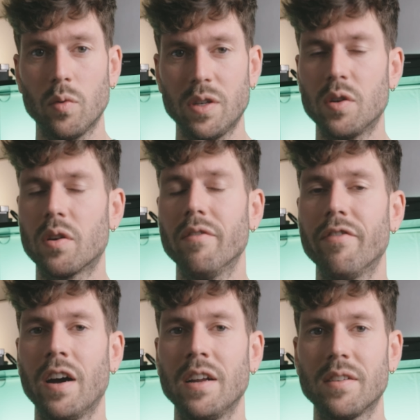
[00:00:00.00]
which you can
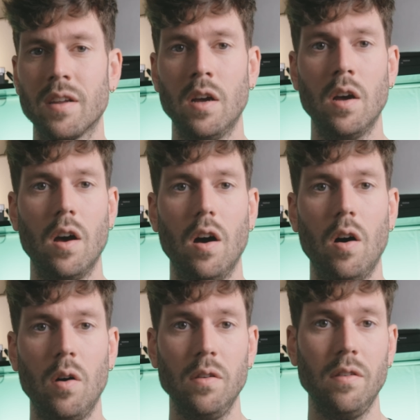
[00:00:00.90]
find
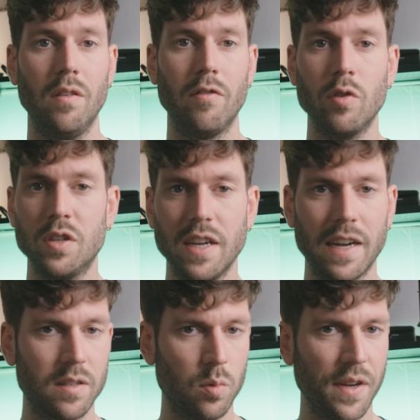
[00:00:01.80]
on Fuji
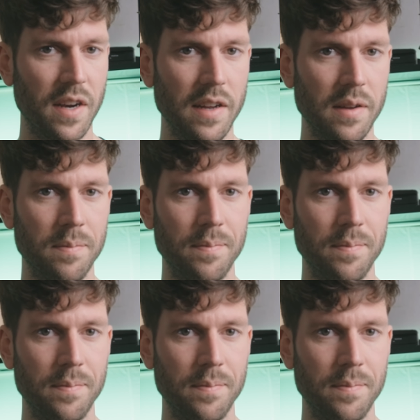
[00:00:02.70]
X Weekly.